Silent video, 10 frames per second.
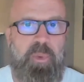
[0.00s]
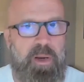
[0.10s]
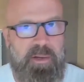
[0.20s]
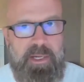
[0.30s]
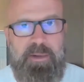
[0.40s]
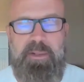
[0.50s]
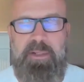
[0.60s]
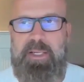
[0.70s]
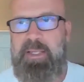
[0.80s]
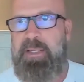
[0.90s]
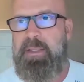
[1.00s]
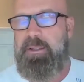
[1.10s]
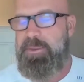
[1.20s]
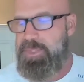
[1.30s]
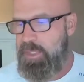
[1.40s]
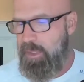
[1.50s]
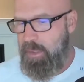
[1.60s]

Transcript: Why are you here today? He goes,